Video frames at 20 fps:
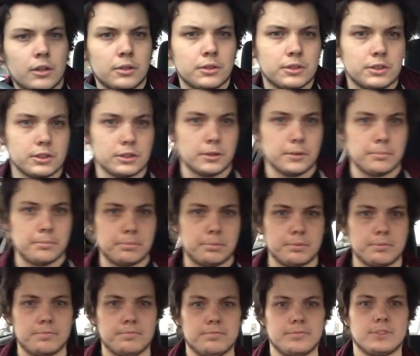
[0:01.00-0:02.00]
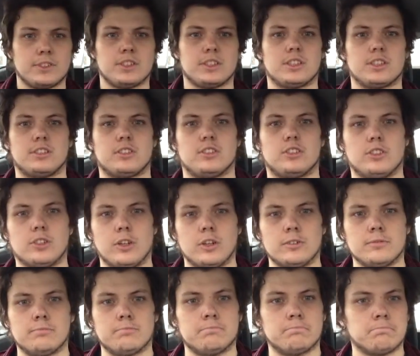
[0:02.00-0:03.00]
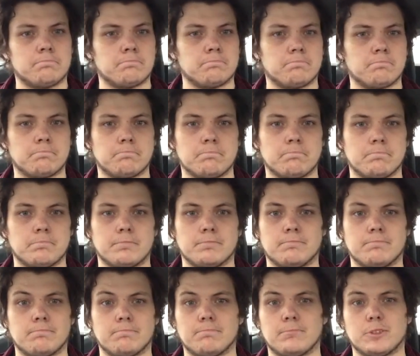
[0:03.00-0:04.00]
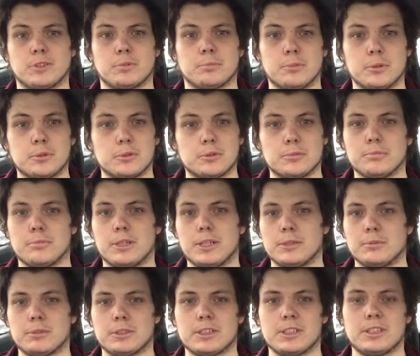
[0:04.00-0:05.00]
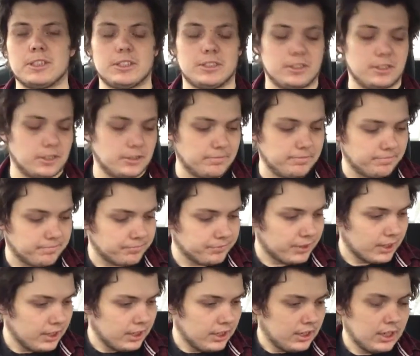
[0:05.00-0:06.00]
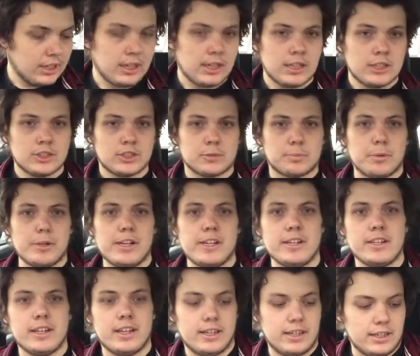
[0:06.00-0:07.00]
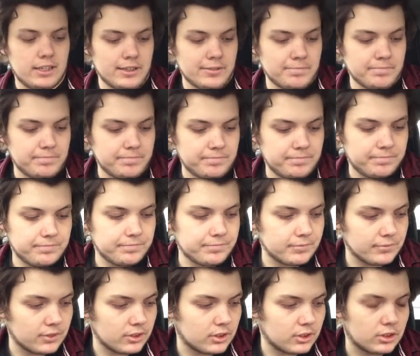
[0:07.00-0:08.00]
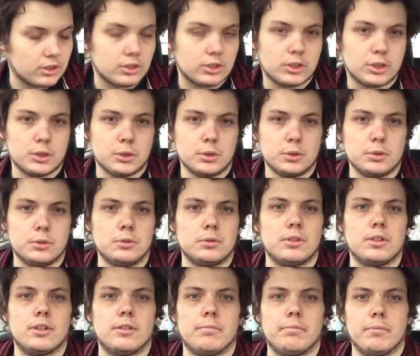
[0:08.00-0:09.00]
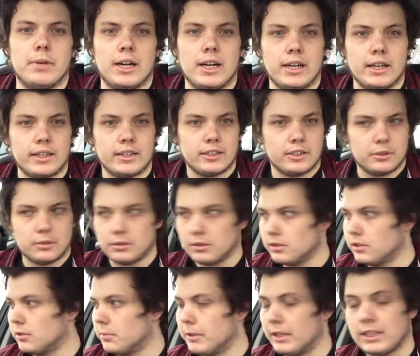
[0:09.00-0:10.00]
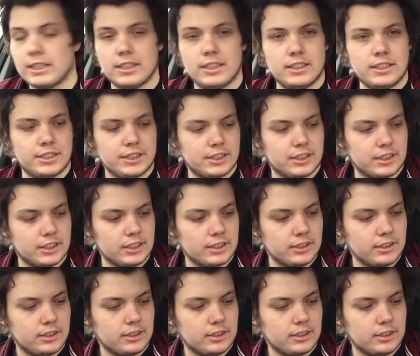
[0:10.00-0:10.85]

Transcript: What's up? It's John. Smoke some pipes occasionally. Just been to my local tobacconist,